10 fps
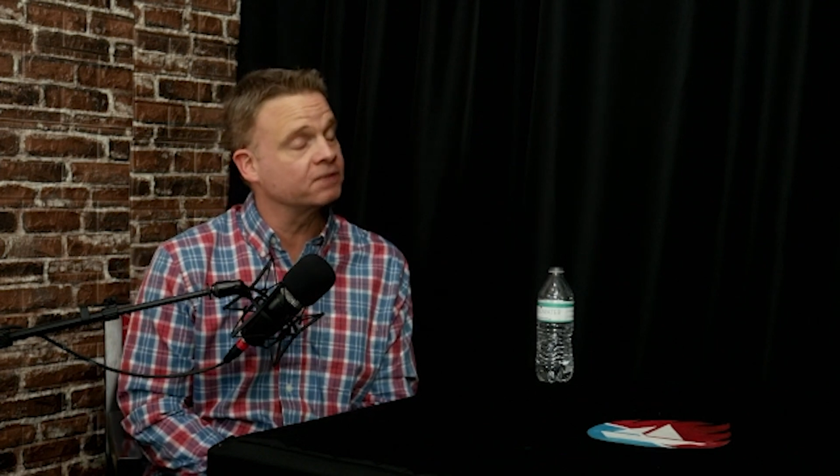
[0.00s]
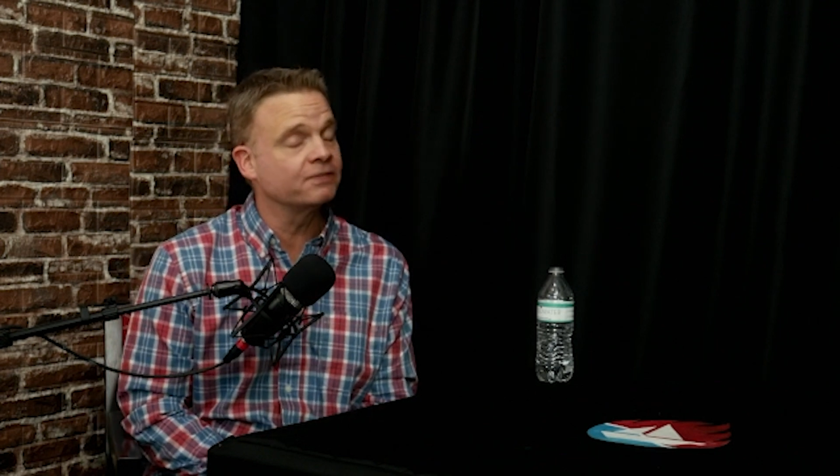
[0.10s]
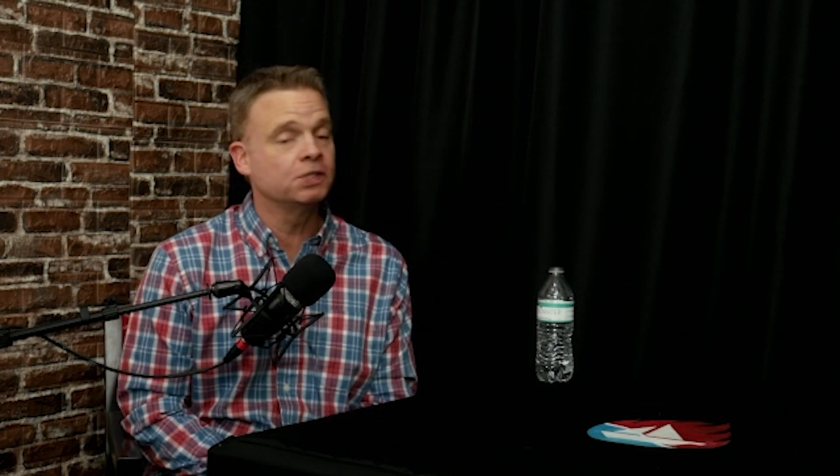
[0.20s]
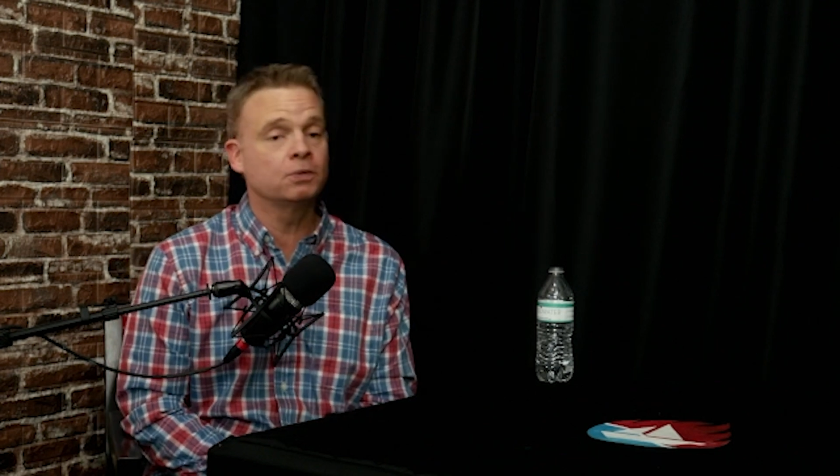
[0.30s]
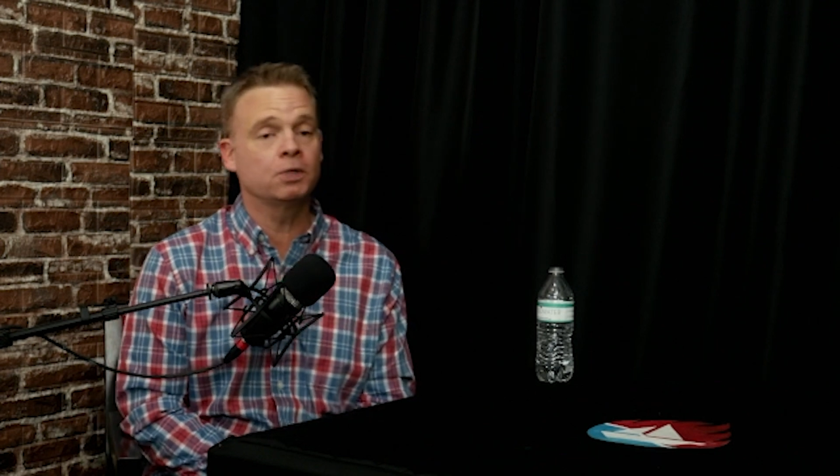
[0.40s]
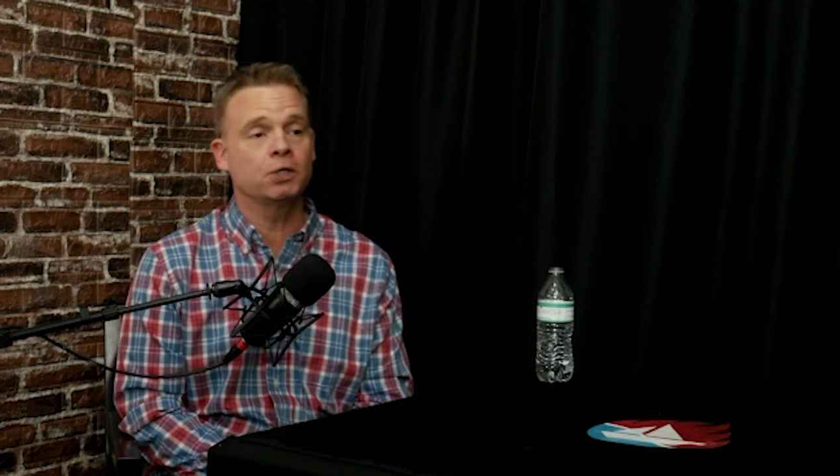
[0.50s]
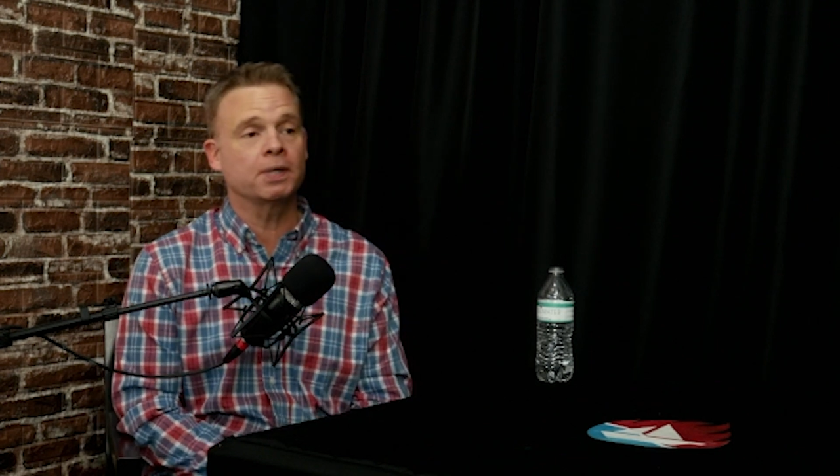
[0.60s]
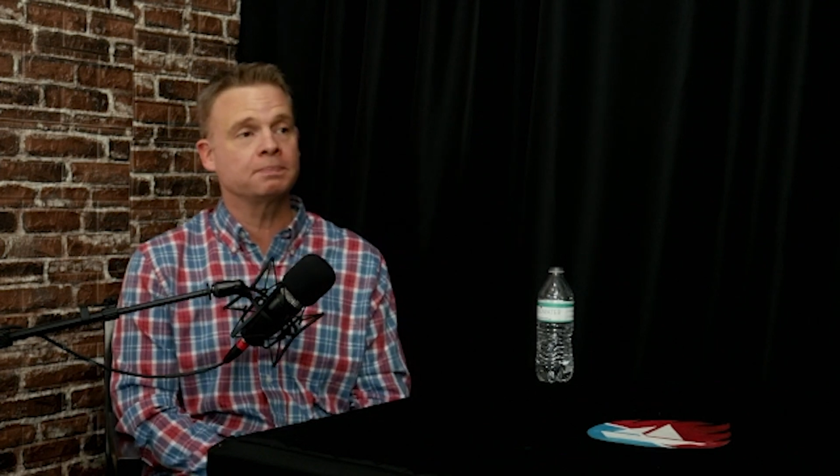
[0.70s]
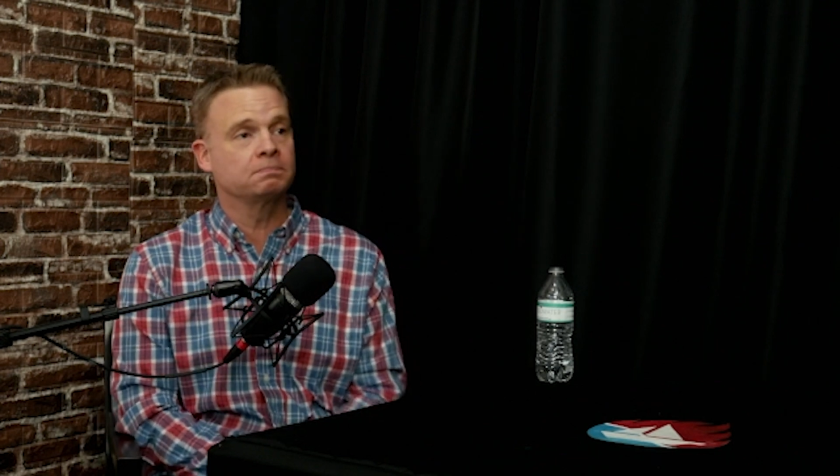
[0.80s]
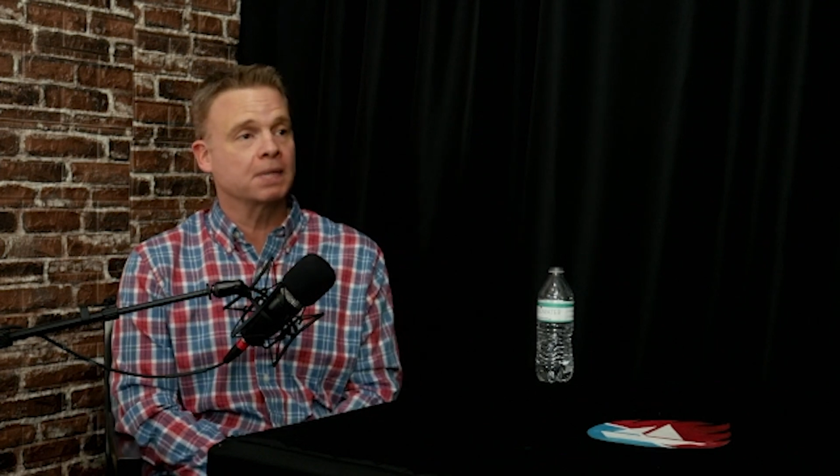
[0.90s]
live into who
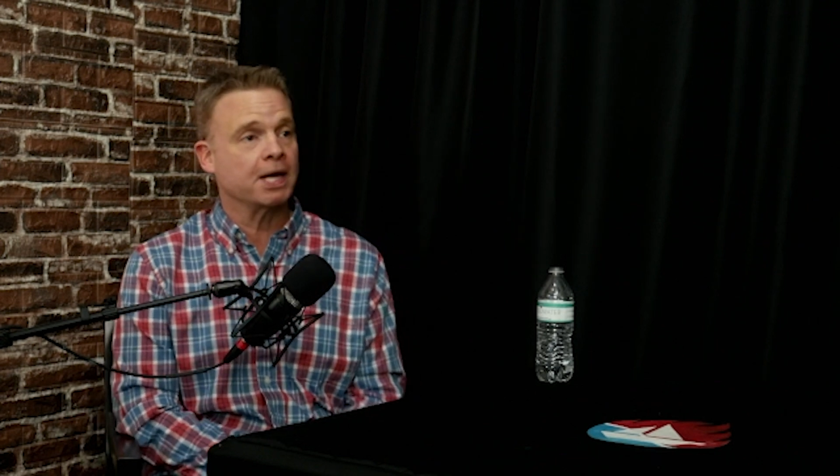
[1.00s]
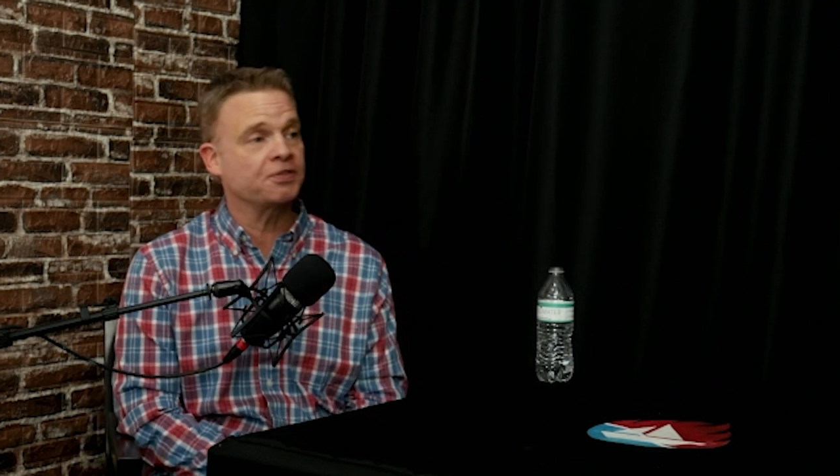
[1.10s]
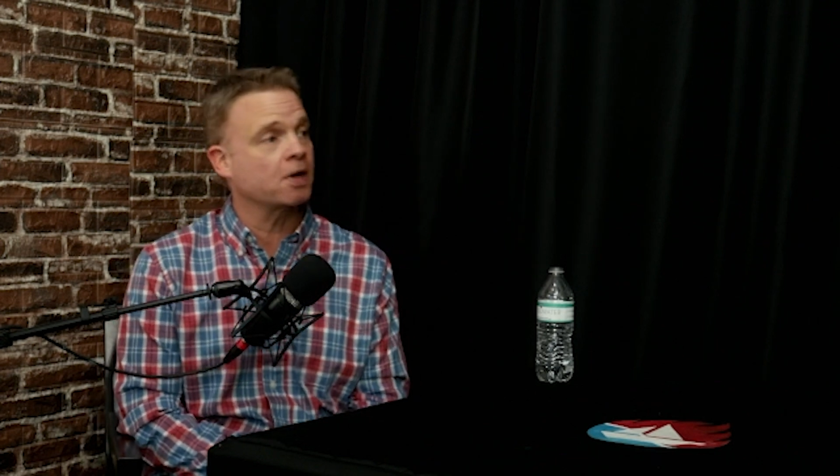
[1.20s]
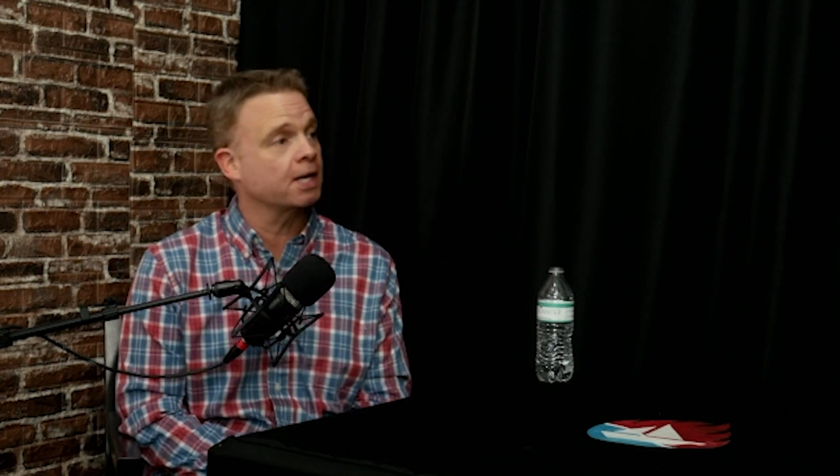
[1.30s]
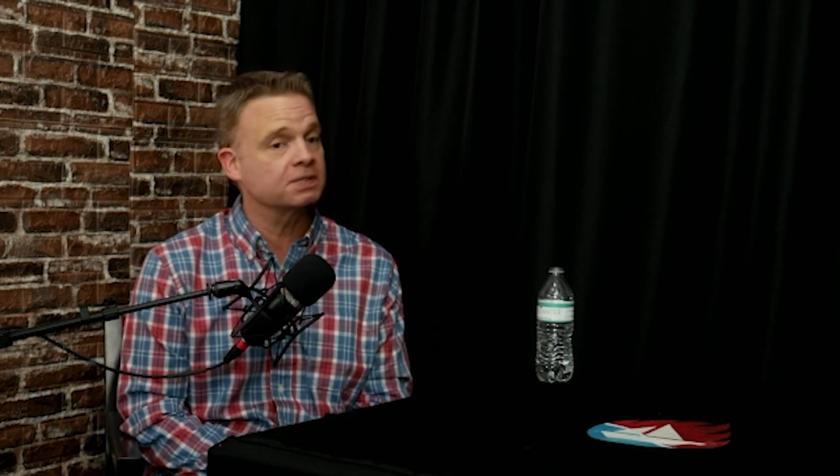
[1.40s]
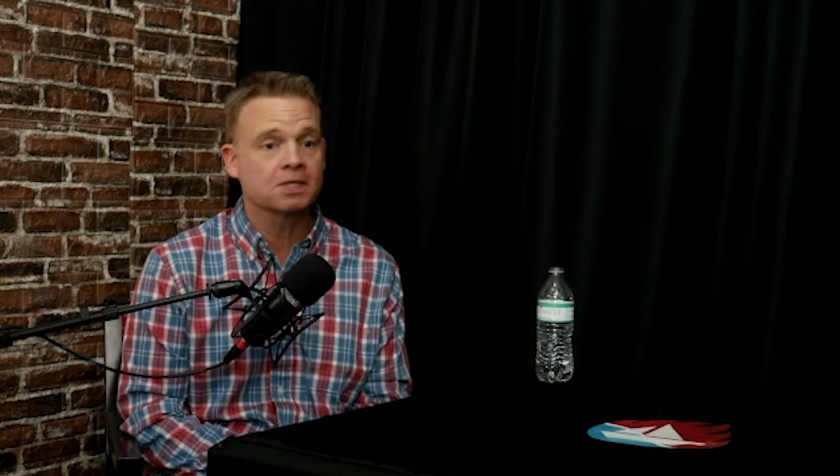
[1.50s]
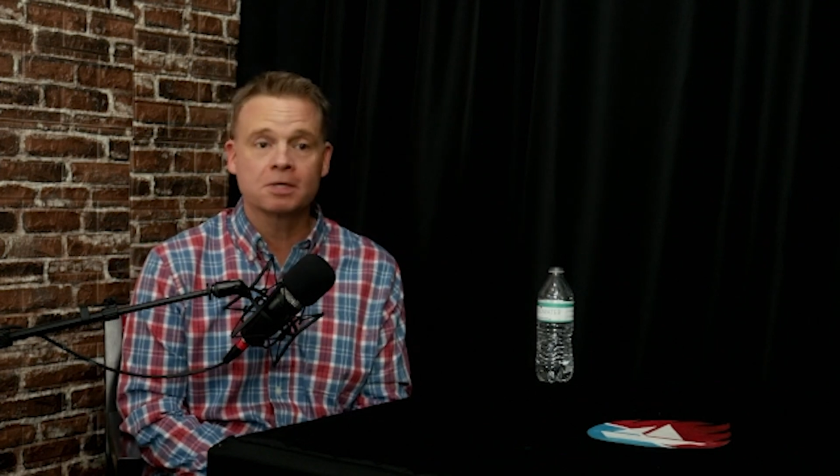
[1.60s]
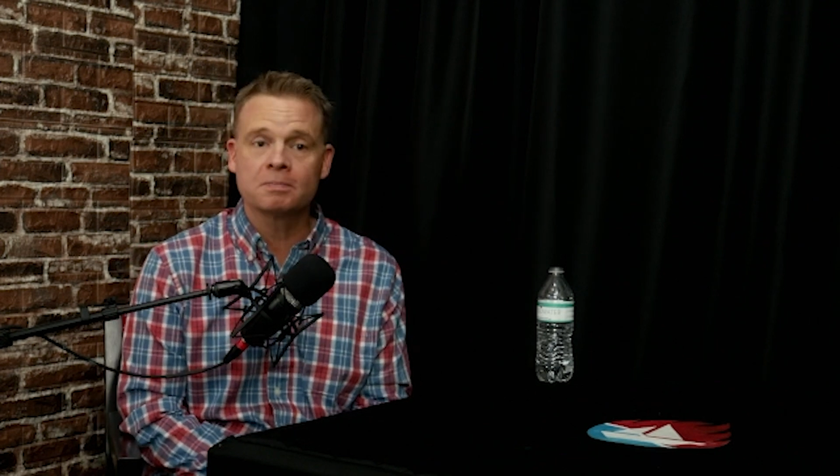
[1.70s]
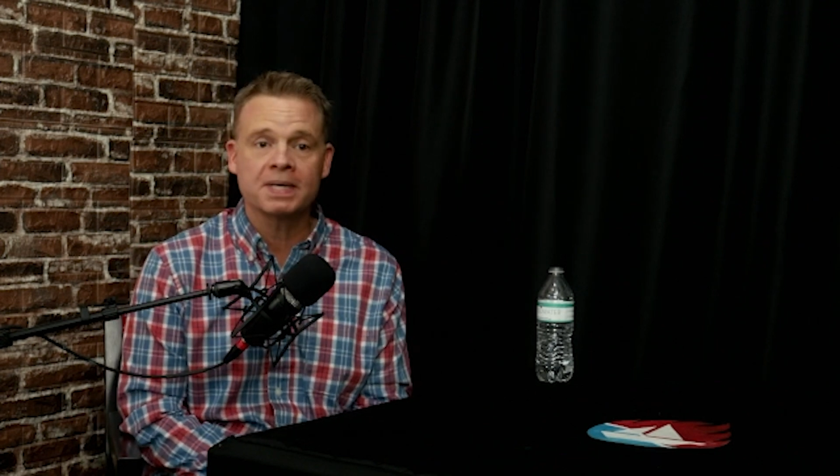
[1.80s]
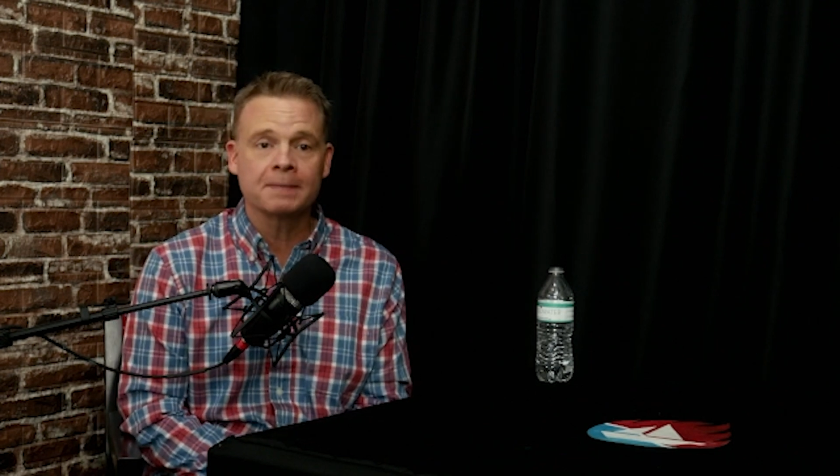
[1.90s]
I thought I was going
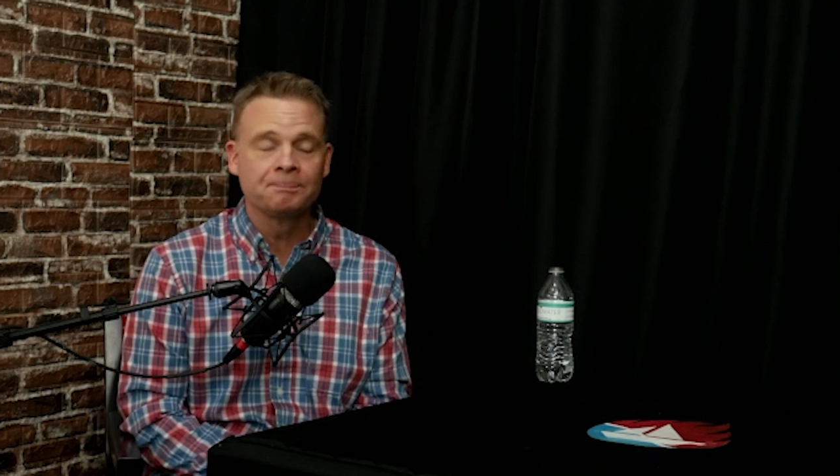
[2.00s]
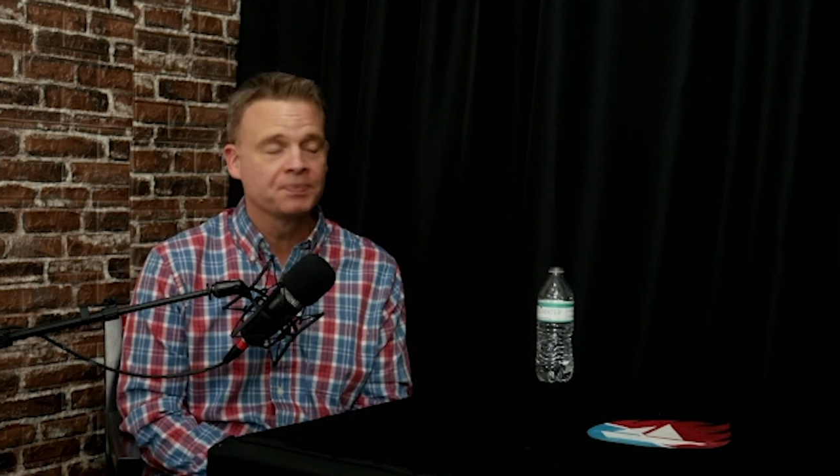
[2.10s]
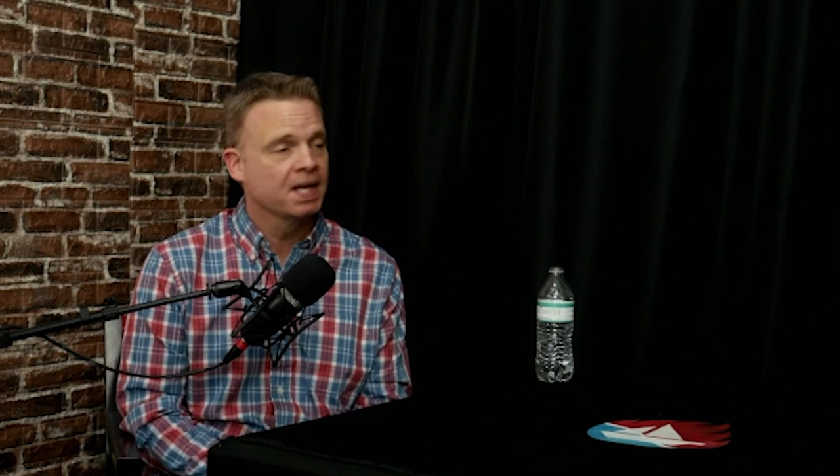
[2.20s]
to be,